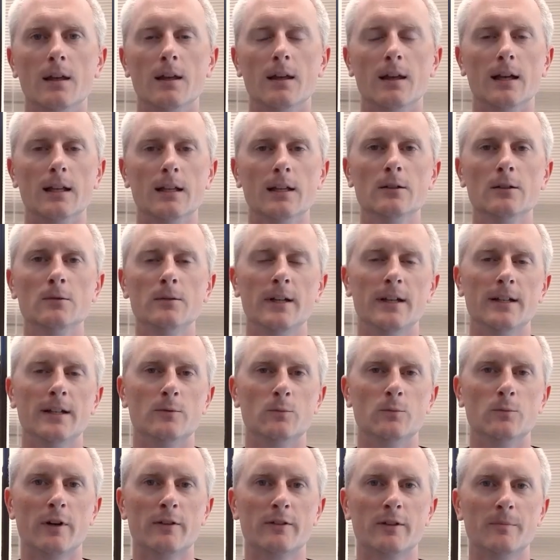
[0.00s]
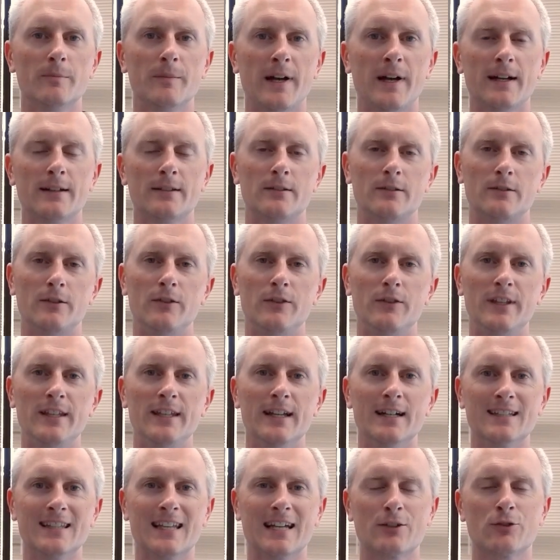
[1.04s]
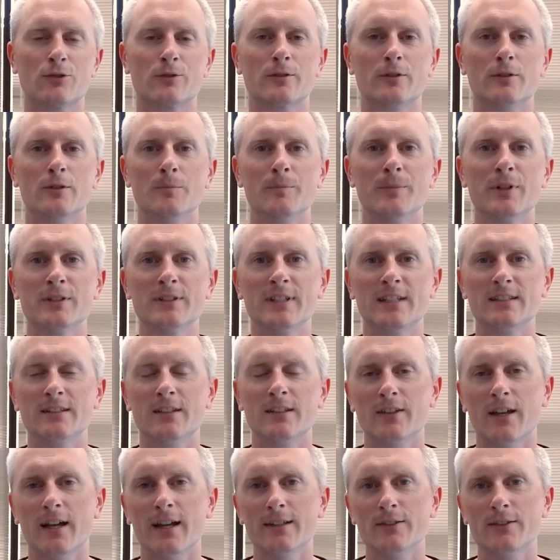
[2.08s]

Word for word: Hello and welcome back to the Electrical Building Design